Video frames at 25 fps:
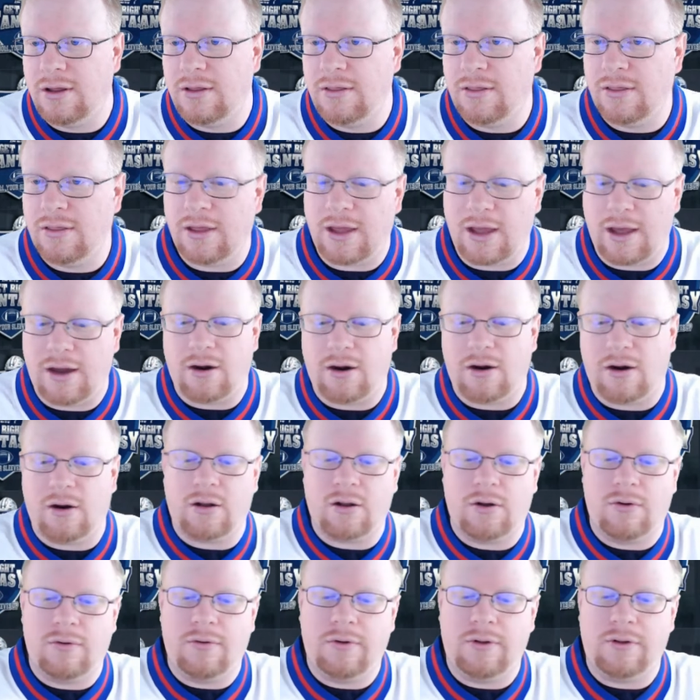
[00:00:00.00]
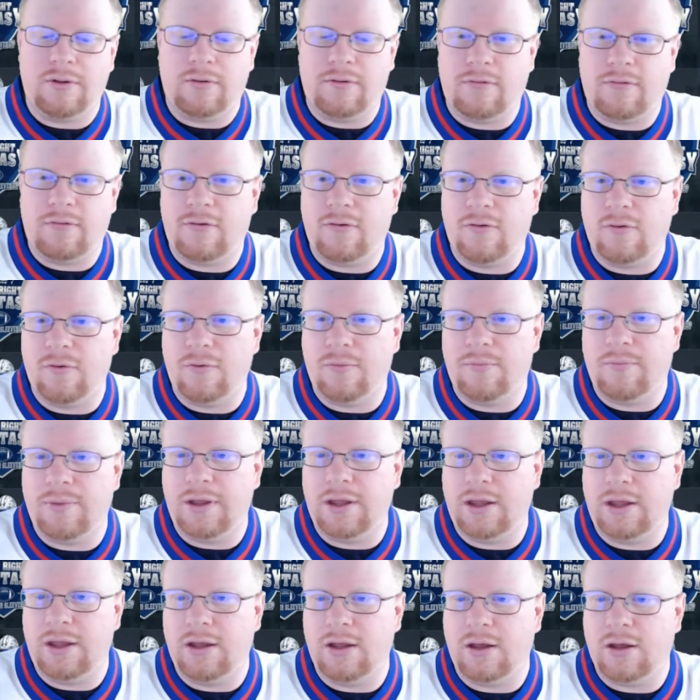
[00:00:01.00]
that are going to
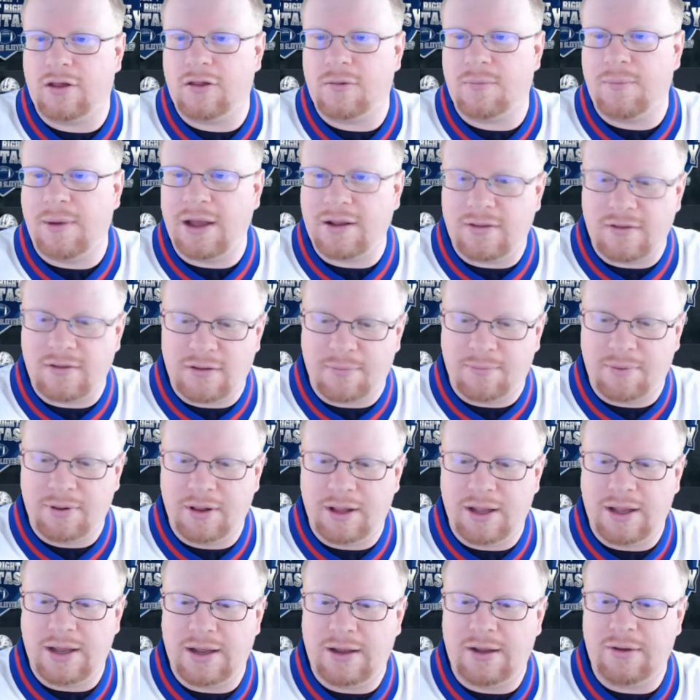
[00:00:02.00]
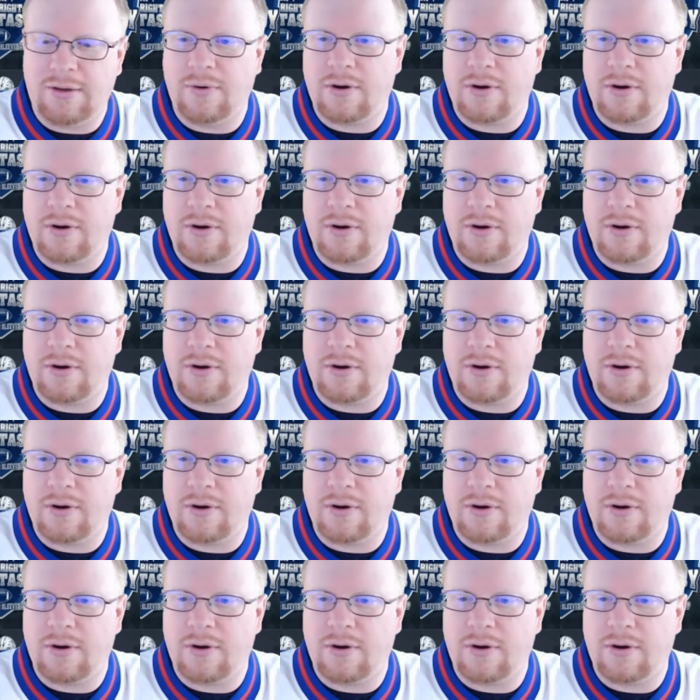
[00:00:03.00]
be expected to play.